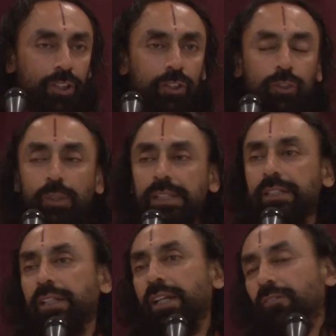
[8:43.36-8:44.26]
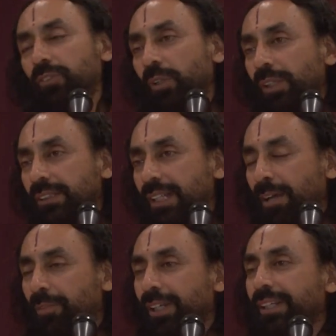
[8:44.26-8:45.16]
So he said, "Of course,
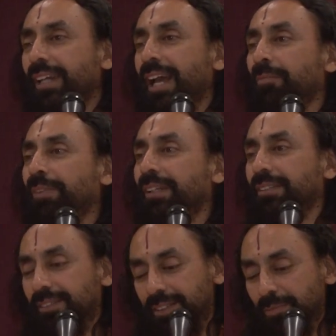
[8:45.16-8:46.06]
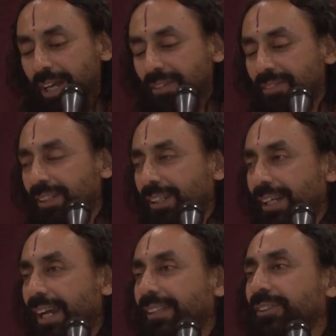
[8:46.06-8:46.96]
I'm really happy. This is my
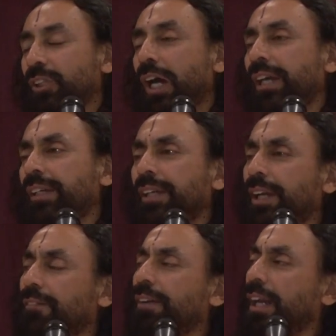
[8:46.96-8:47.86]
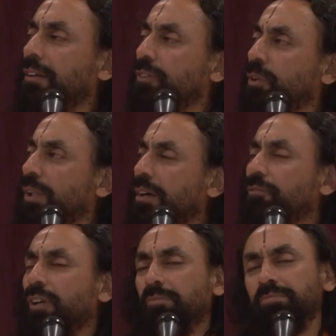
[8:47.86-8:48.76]
world. I enjoy. Where have you come
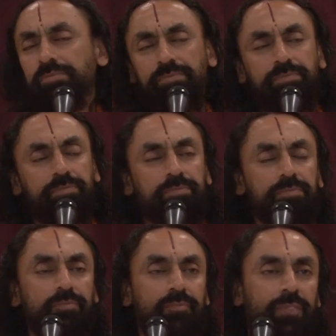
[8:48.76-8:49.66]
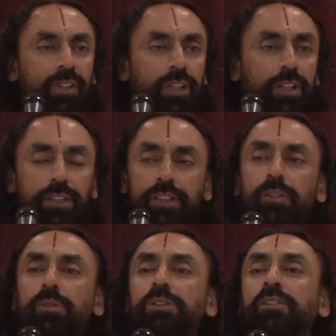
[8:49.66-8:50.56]
from?" The
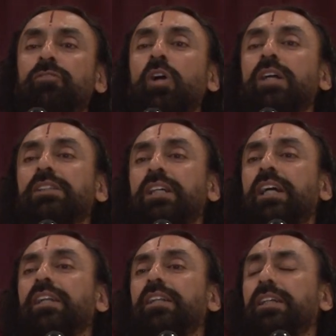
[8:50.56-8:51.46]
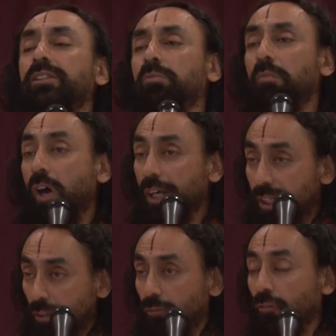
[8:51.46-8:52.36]
ocean frog said, "There's a
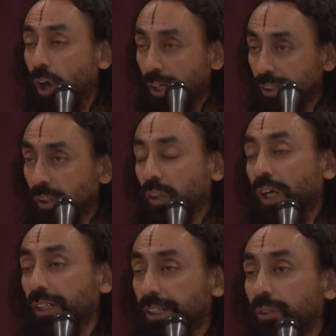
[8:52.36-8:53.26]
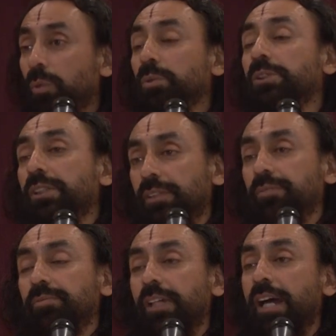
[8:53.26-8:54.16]
body of water called the ocean.
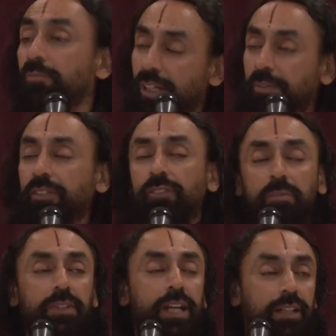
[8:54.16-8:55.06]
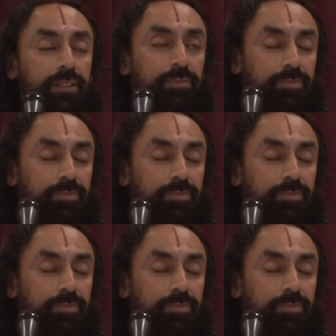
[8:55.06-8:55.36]
I'm coming from there."